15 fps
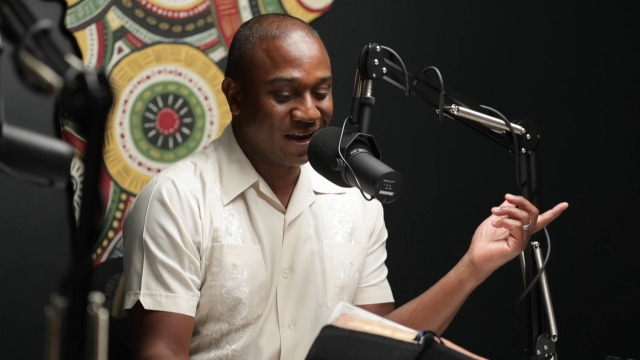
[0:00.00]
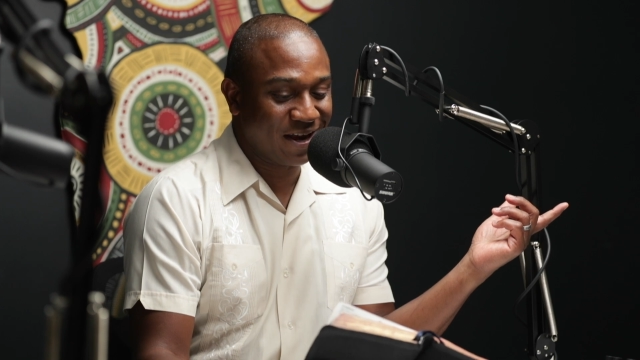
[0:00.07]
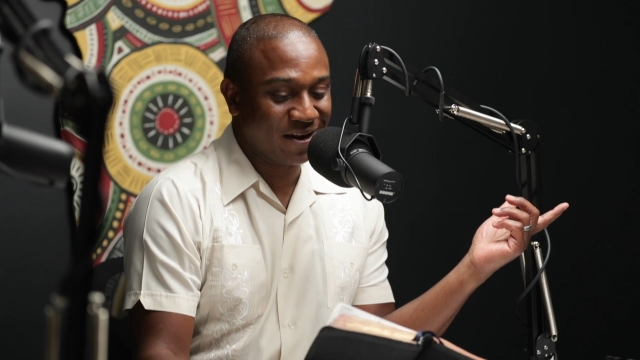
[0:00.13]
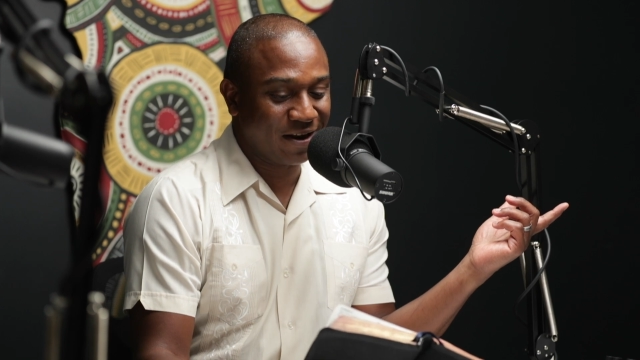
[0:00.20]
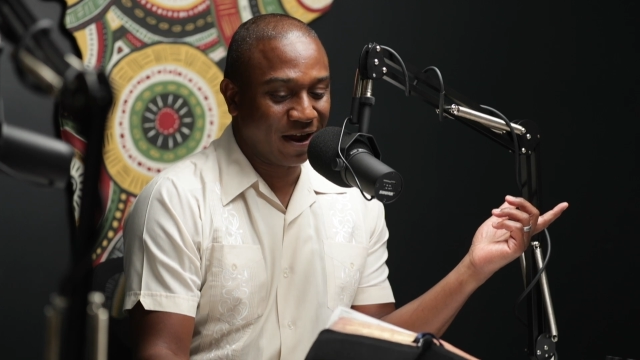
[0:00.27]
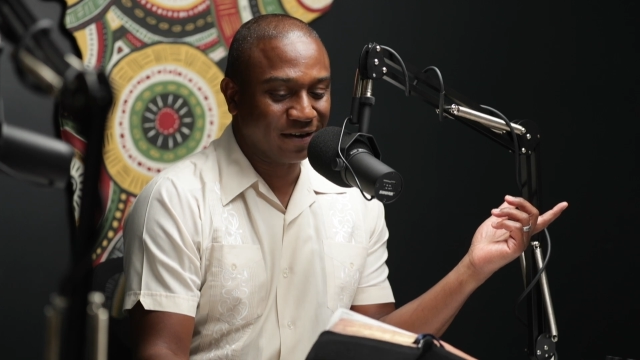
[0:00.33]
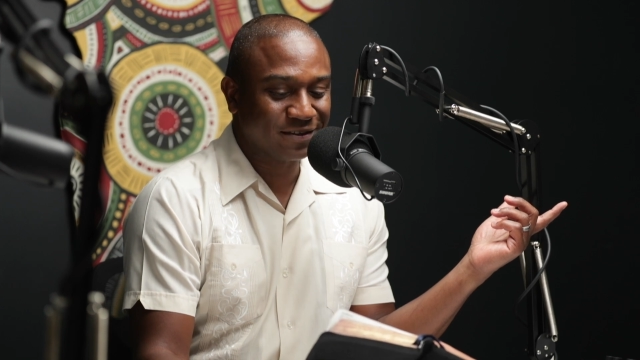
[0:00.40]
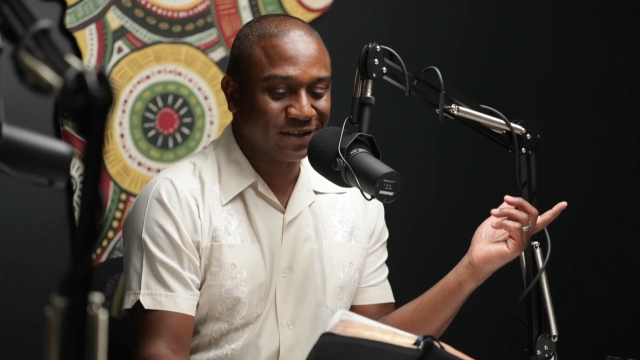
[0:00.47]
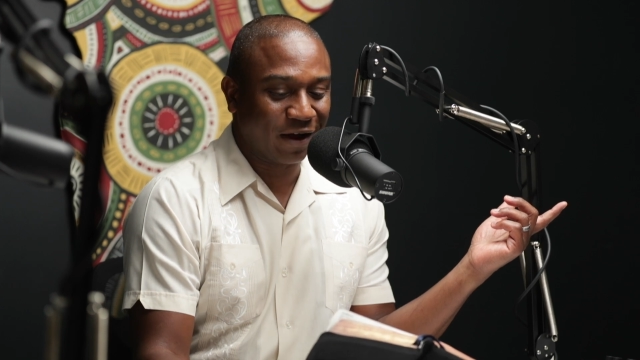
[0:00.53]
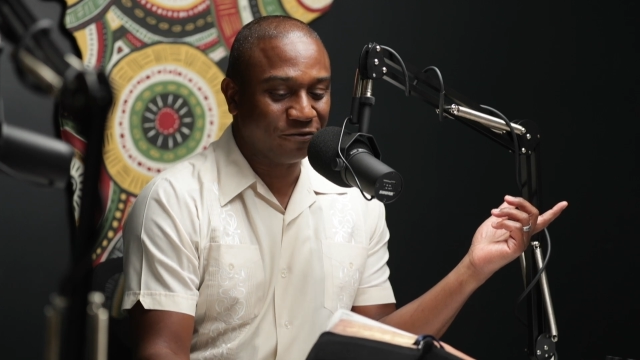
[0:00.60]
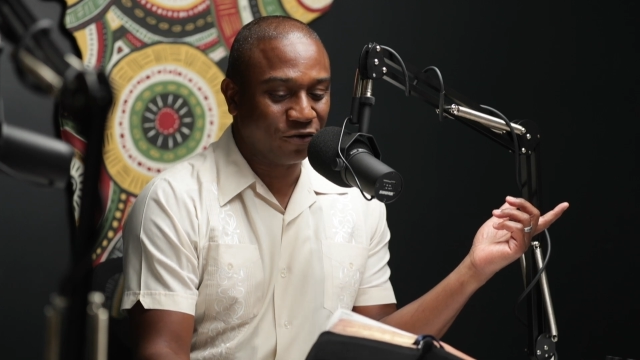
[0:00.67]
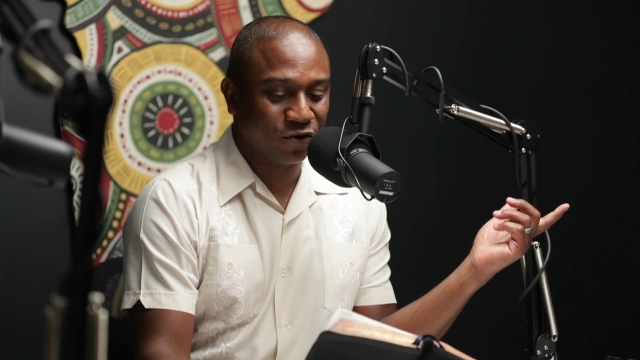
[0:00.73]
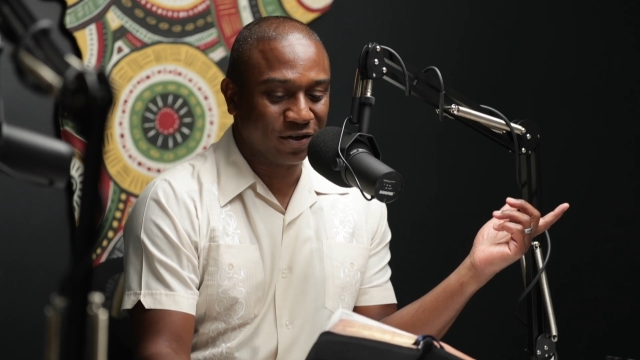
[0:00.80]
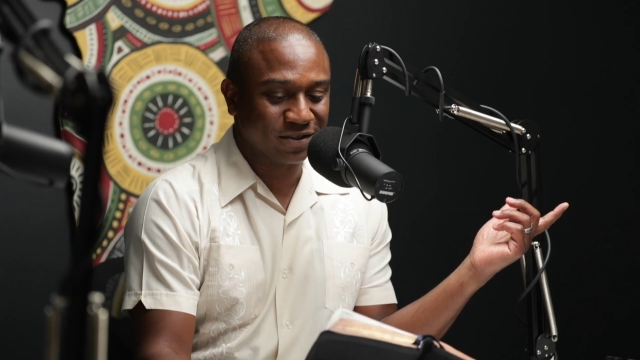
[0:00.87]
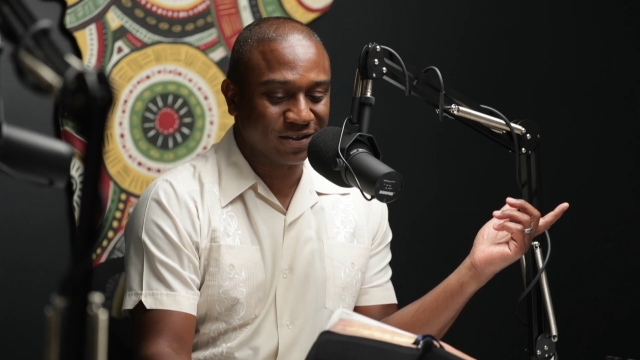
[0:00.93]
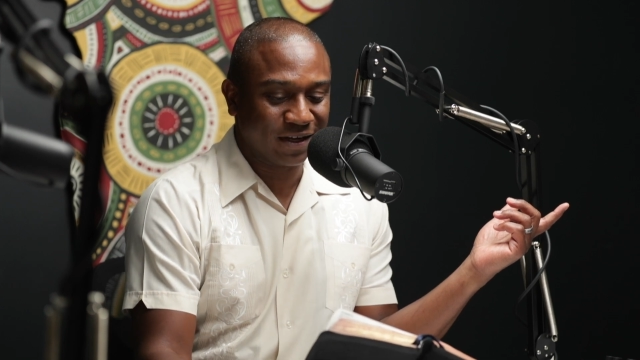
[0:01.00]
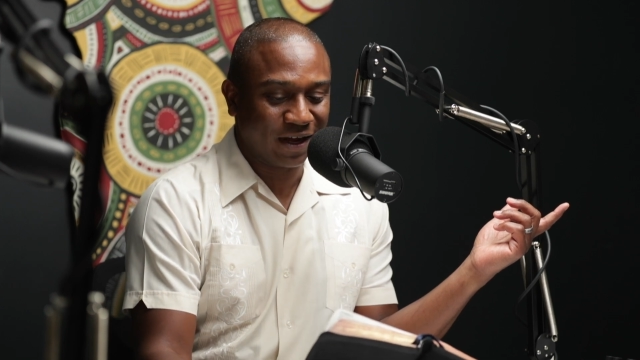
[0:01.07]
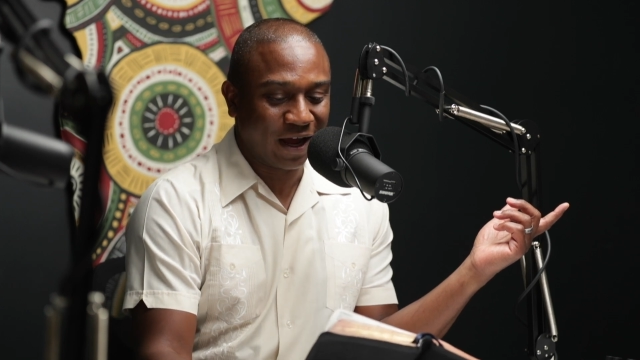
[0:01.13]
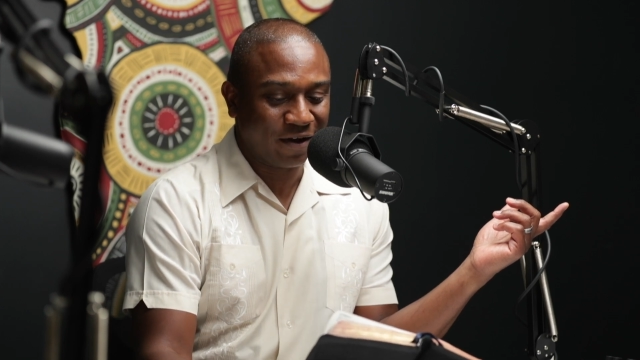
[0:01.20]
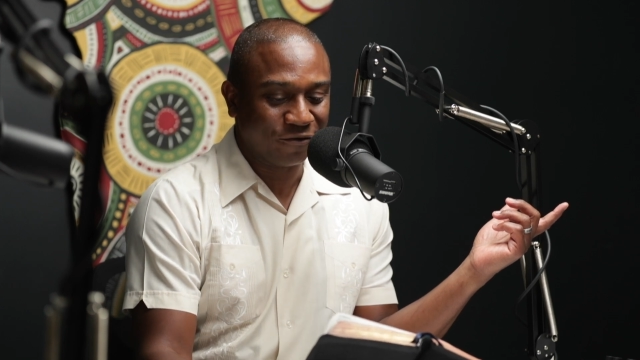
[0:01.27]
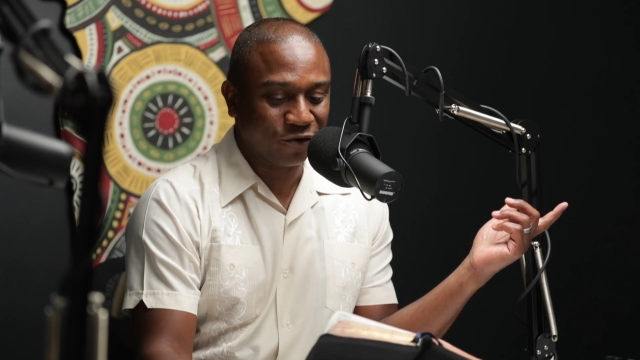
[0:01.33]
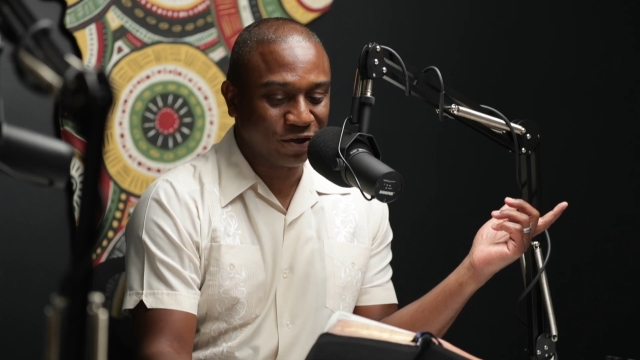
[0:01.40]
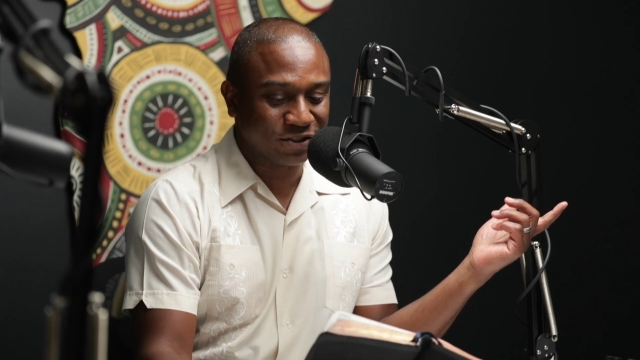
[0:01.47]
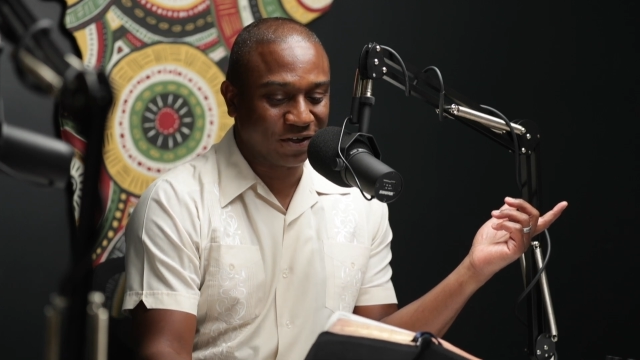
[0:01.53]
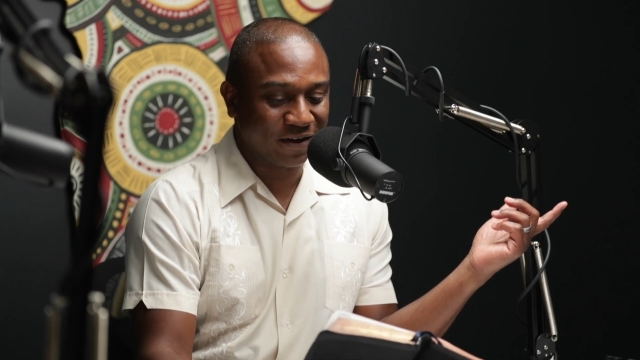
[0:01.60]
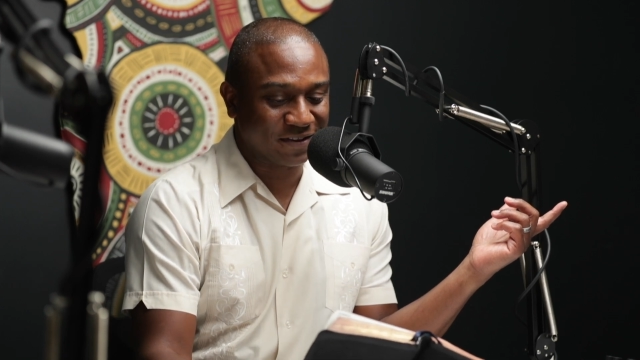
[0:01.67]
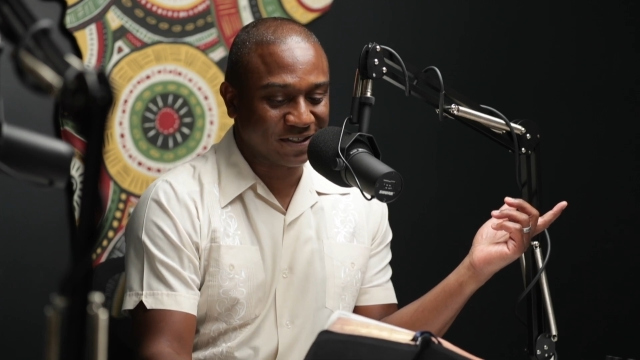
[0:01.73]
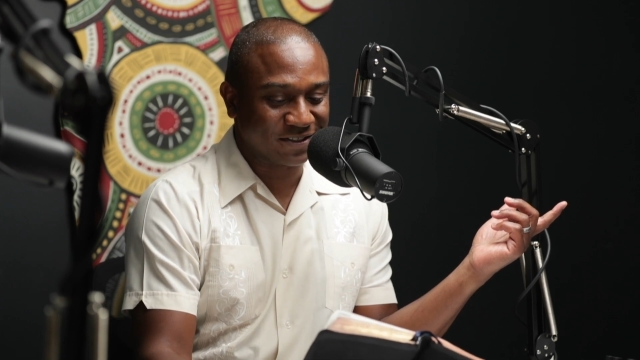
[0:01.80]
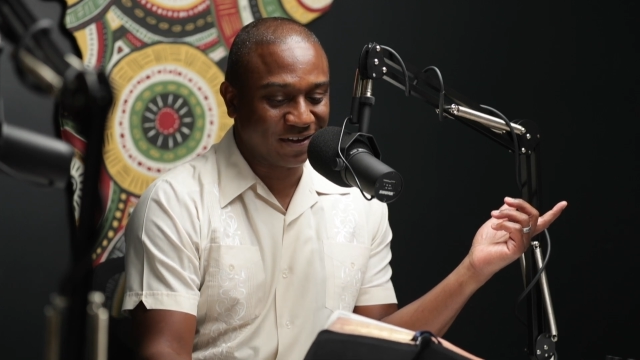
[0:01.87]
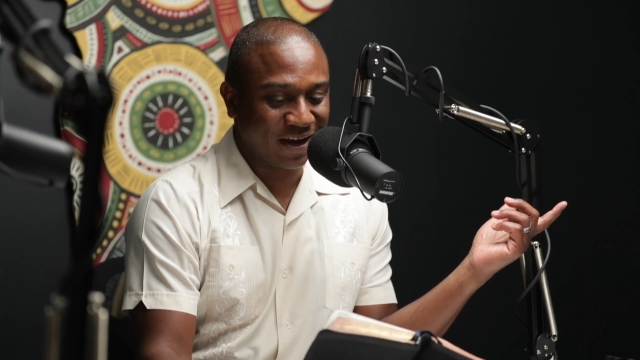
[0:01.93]
and I've always
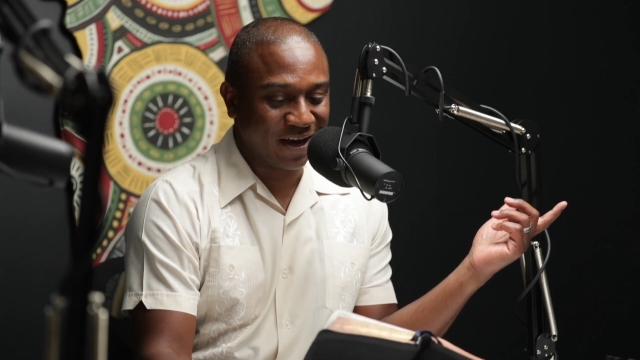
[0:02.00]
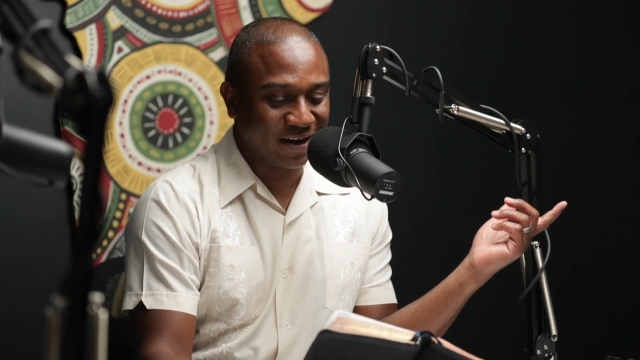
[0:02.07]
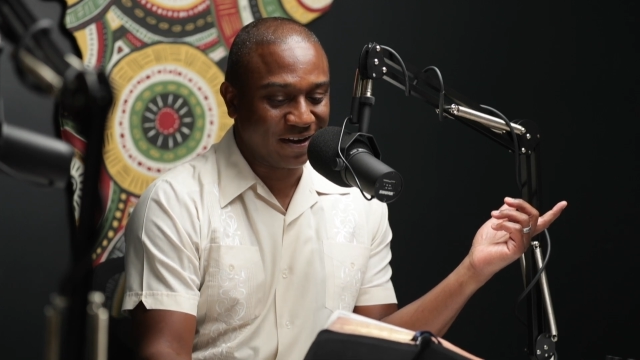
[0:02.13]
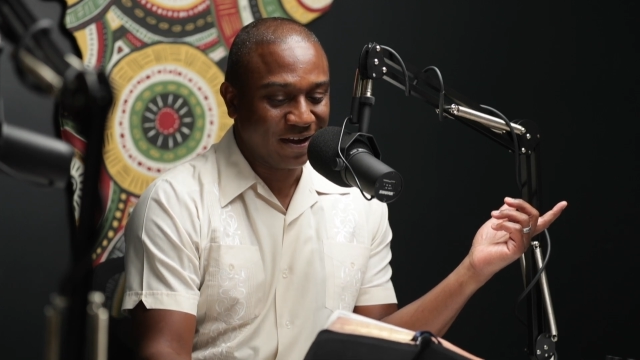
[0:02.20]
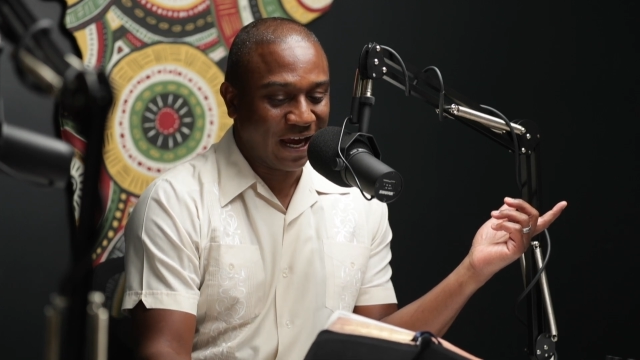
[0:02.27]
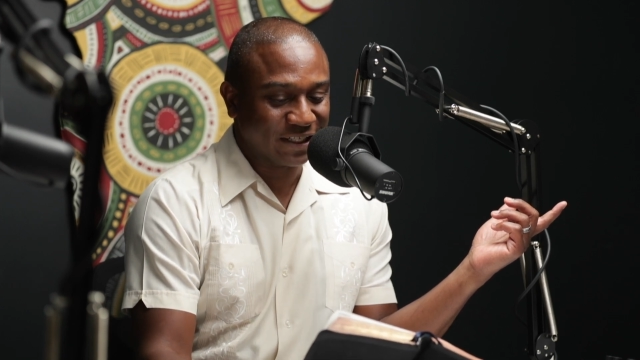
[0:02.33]
liked this line.